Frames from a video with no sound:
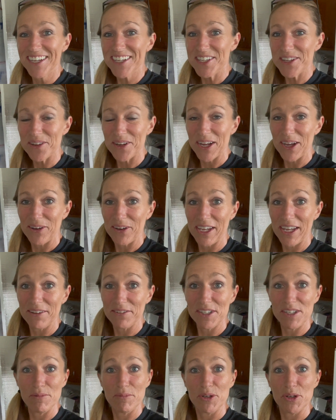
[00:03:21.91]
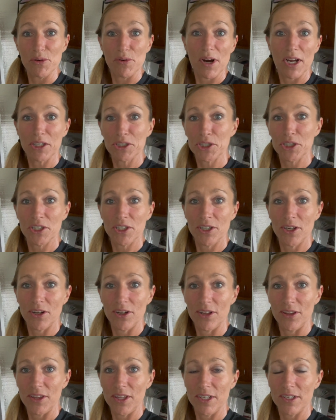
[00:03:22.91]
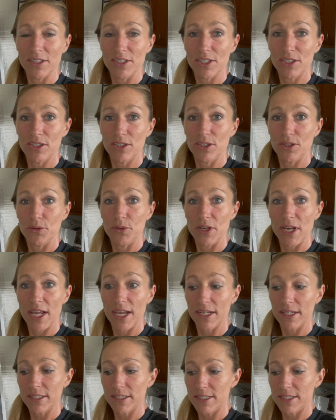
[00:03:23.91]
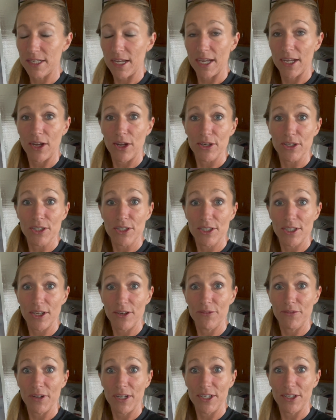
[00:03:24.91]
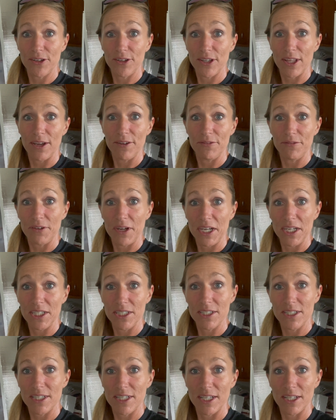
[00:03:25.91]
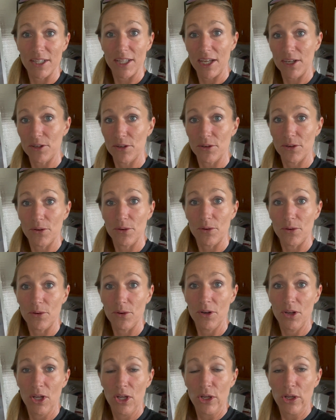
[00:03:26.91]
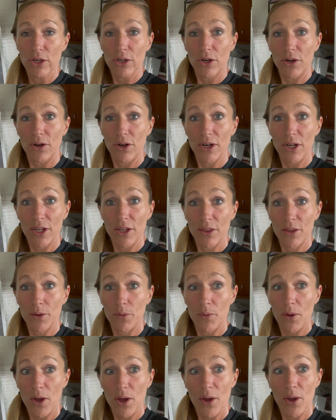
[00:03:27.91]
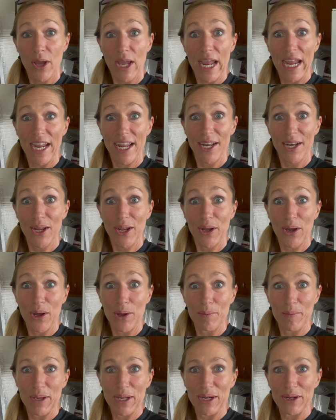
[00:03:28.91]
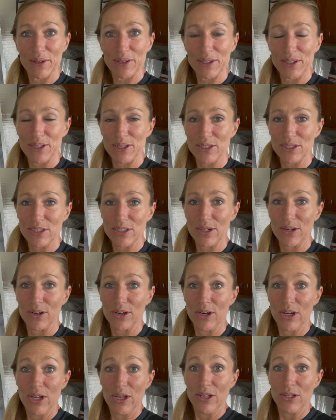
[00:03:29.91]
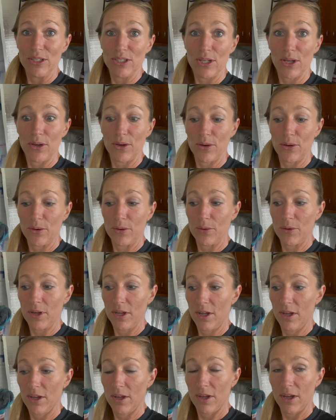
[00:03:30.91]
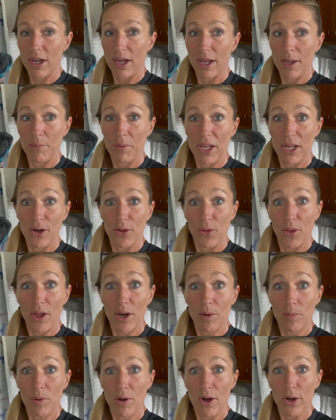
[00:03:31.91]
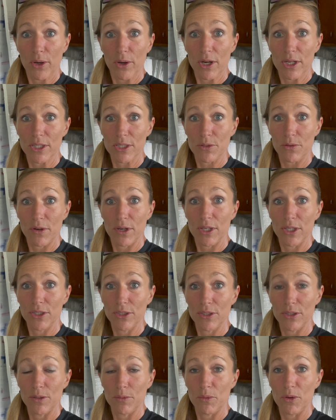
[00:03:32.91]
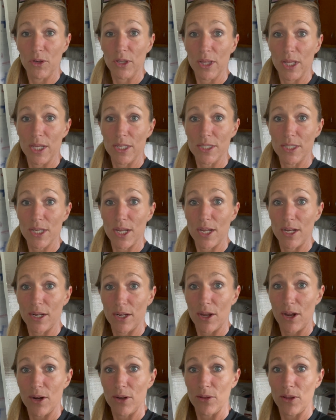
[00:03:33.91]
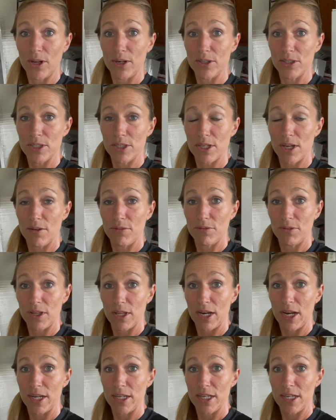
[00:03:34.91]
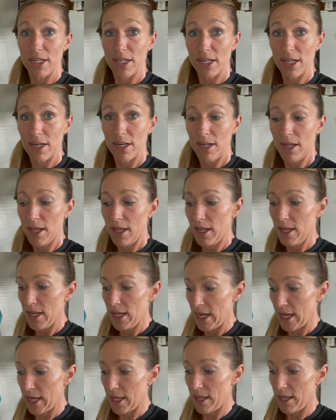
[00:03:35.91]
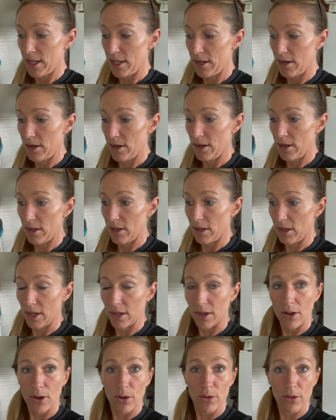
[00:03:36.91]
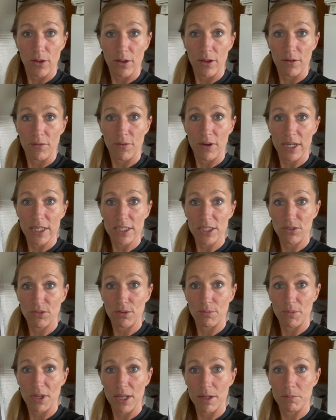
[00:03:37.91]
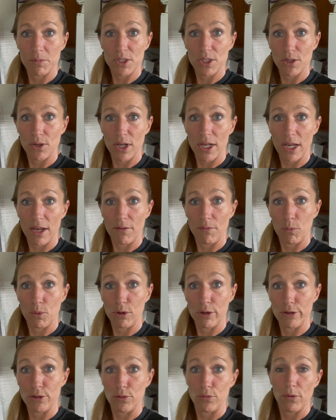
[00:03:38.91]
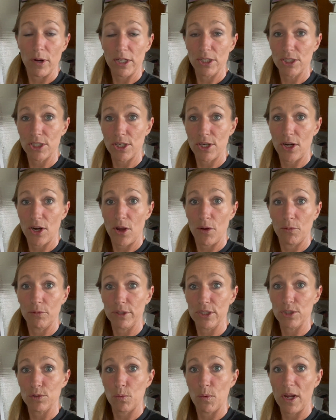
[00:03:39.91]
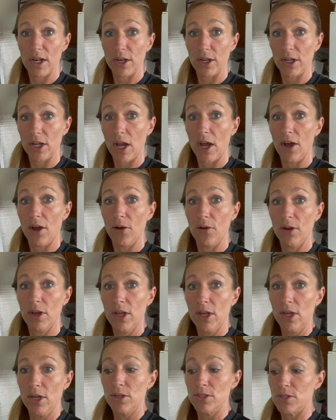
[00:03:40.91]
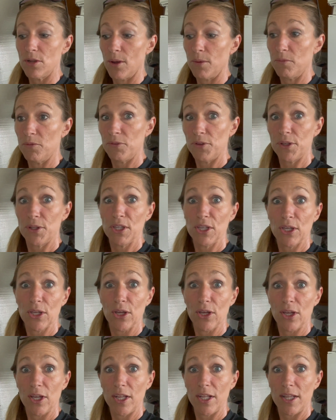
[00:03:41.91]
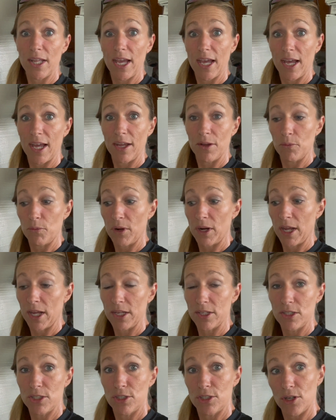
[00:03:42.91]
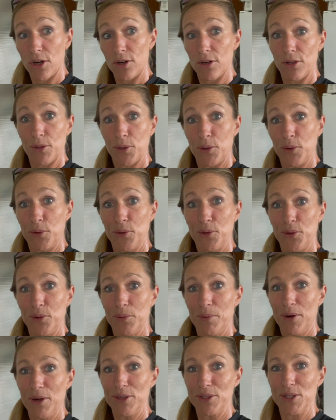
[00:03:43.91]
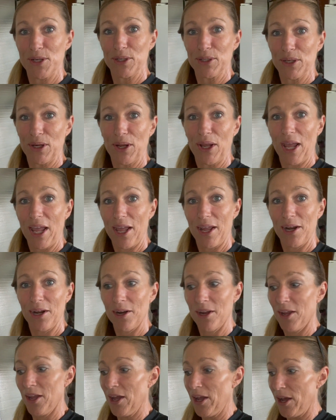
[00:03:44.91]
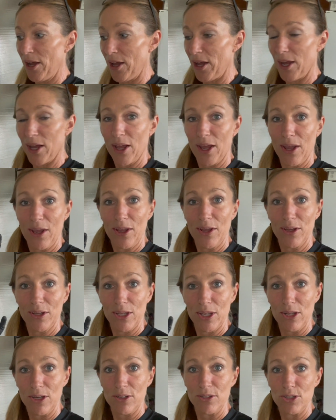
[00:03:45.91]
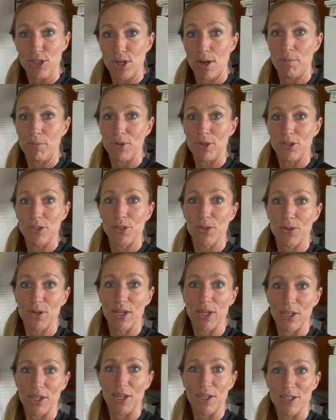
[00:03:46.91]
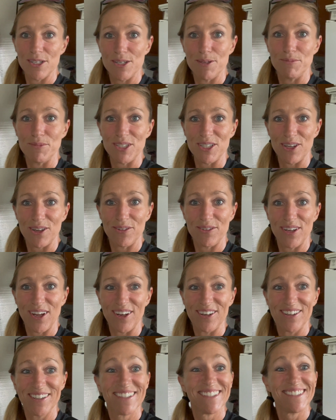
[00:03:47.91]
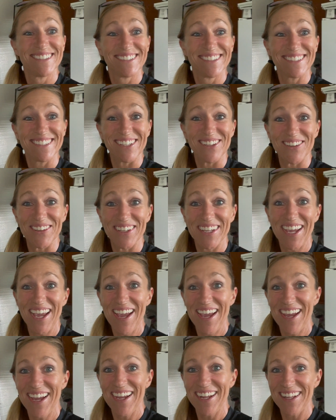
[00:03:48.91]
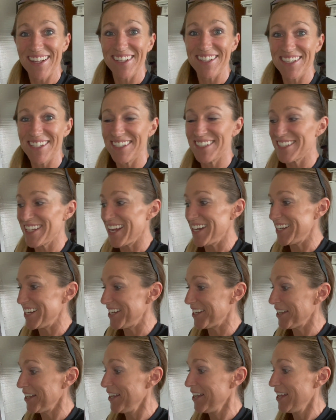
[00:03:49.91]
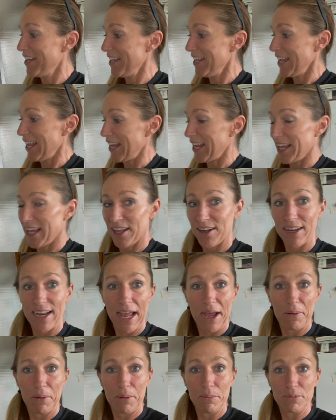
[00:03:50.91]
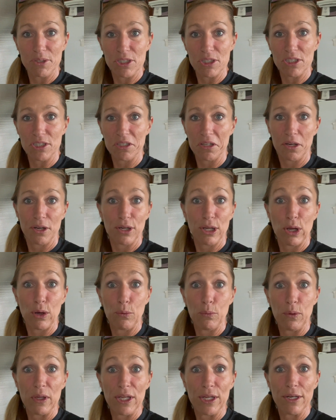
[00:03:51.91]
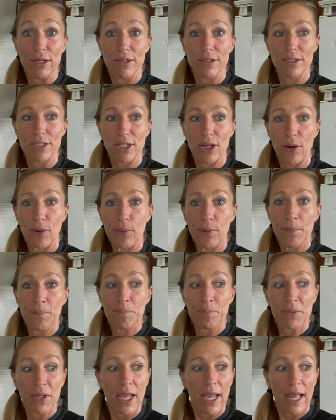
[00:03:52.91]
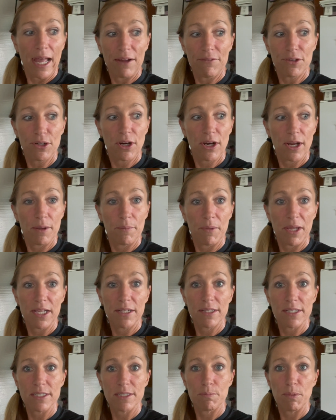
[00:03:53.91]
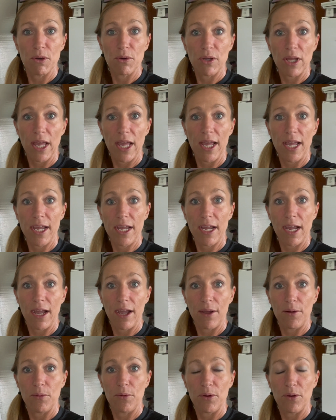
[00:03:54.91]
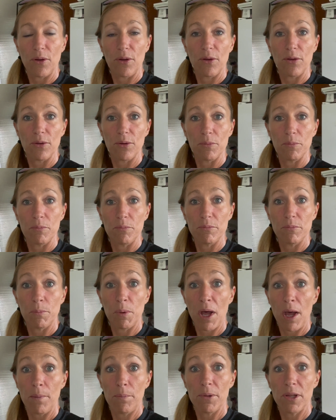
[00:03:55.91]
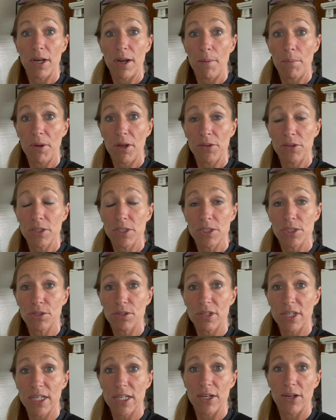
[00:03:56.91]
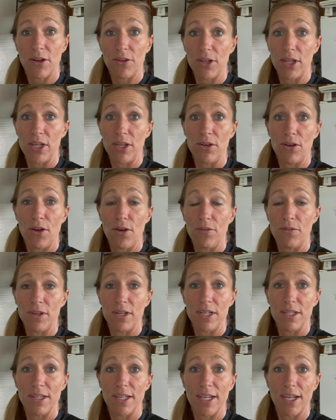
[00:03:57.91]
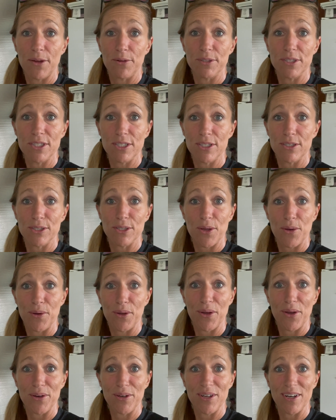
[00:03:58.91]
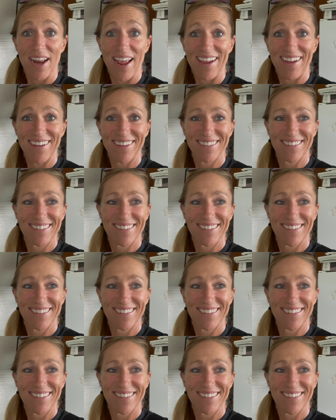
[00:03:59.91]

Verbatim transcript: So now I have some direction on things to do next. I got a stud finder that finds the electrical current in the wall, and I got my air conditioner. So I made a lot of progress running to Des Moines last night. I got a lot of stuff that I needed, and I got advice from them, so I have more direction on which way to go. So I'm feeling good that when I start the cooler project again, I can jump into it and get some stuff done. So yay, that's exciting. And now I'm just gonna go weed. So after I make this bouquet, I will pop it up on the screen and I'll let you know if anything else is going on today.